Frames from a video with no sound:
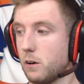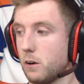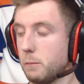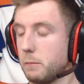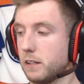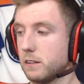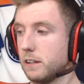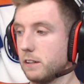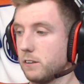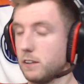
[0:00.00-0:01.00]
on mental
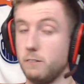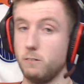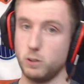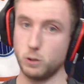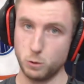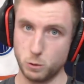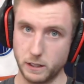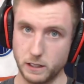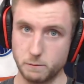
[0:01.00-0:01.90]
health leave due to it.